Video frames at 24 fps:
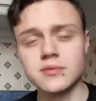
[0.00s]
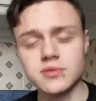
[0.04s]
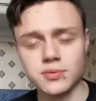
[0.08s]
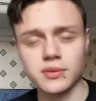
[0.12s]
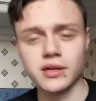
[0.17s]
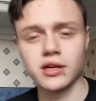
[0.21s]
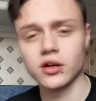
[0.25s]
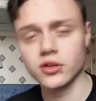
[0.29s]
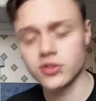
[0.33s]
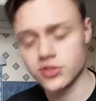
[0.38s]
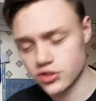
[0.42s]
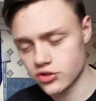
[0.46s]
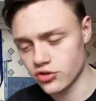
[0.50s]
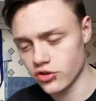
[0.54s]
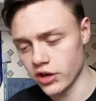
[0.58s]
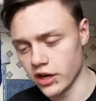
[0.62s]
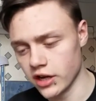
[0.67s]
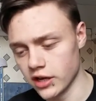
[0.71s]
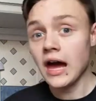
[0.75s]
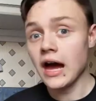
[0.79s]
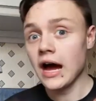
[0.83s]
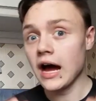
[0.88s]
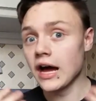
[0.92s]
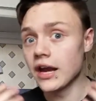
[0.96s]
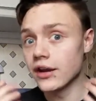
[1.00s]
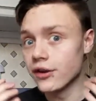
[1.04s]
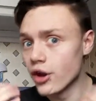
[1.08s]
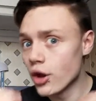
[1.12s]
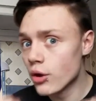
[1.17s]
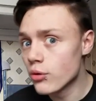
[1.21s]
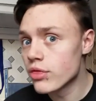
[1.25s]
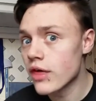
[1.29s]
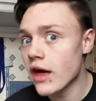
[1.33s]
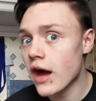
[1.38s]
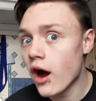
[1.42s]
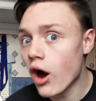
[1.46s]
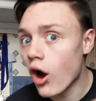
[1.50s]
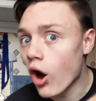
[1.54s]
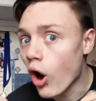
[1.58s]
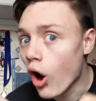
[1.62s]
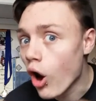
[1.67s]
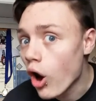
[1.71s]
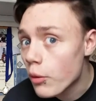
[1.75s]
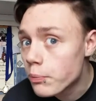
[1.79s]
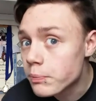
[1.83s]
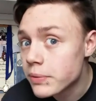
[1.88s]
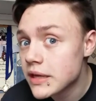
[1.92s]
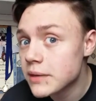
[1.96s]
keeps me concentrated. I know there
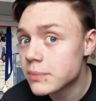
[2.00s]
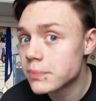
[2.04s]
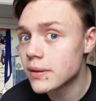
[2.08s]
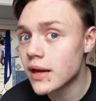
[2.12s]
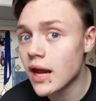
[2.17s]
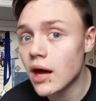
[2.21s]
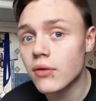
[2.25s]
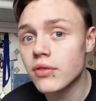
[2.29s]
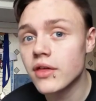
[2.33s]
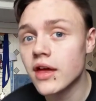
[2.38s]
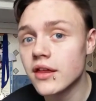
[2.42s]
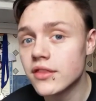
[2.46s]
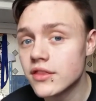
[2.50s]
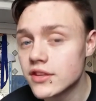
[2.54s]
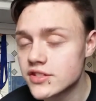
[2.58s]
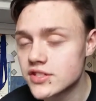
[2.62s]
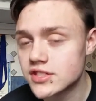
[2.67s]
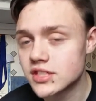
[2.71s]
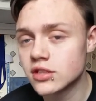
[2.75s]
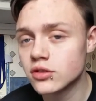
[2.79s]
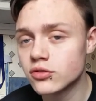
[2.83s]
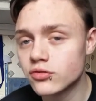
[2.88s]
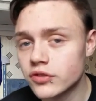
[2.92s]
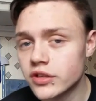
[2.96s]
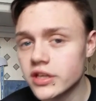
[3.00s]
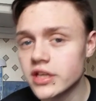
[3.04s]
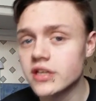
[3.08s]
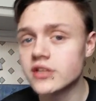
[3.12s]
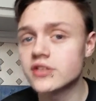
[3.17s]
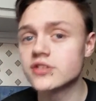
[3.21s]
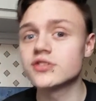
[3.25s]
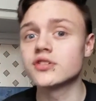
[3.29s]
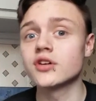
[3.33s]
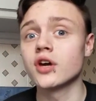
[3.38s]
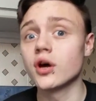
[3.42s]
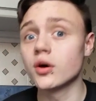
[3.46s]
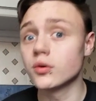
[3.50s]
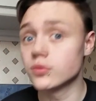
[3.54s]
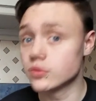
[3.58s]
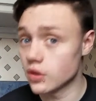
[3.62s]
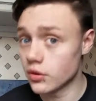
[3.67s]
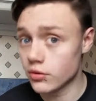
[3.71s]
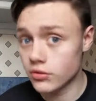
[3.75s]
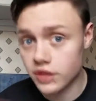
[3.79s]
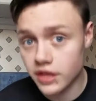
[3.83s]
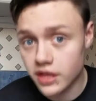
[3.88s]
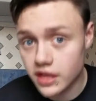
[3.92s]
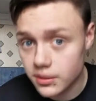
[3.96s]
are people out there that still read, so
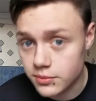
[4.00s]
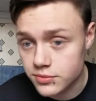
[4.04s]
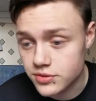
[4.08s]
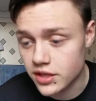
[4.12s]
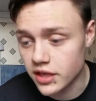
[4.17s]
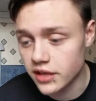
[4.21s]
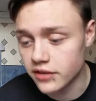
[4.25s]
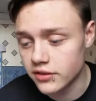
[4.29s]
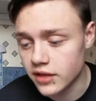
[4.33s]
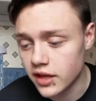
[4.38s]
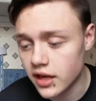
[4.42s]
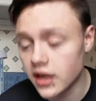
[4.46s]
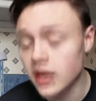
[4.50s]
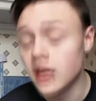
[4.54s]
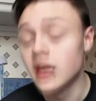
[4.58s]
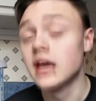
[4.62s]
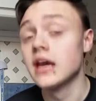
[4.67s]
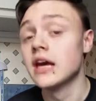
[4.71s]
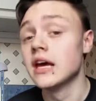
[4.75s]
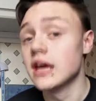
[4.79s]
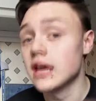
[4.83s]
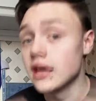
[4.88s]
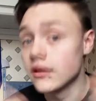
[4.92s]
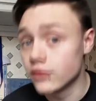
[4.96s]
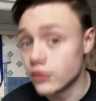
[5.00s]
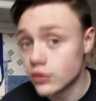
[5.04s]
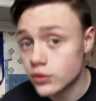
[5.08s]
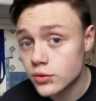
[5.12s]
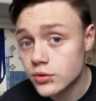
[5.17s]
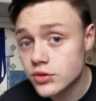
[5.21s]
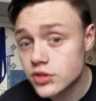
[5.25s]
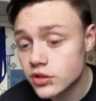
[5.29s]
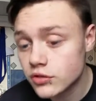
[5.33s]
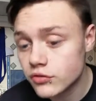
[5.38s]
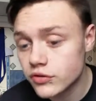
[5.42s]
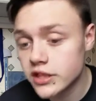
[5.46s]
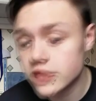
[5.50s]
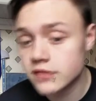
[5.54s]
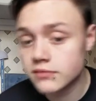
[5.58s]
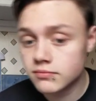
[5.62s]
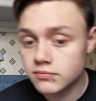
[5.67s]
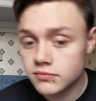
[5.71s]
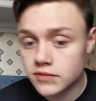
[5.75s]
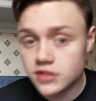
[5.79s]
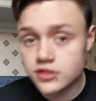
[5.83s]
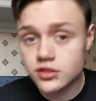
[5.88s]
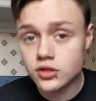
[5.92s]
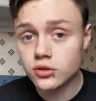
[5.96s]
don't think I'm saying that. If you do still read,
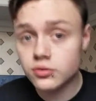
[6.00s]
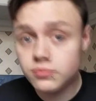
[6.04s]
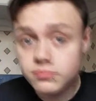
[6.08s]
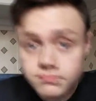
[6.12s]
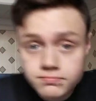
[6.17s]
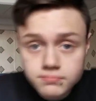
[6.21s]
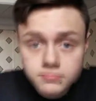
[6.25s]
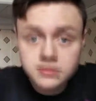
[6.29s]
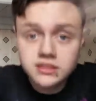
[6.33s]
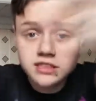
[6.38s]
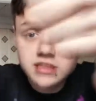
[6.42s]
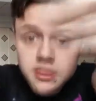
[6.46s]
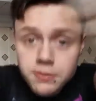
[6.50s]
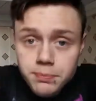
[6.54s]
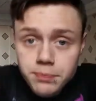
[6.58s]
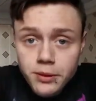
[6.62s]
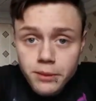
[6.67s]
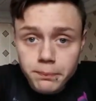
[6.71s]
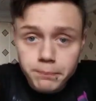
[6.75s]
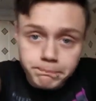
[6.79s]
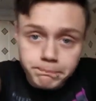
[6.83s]
that's good. Keep it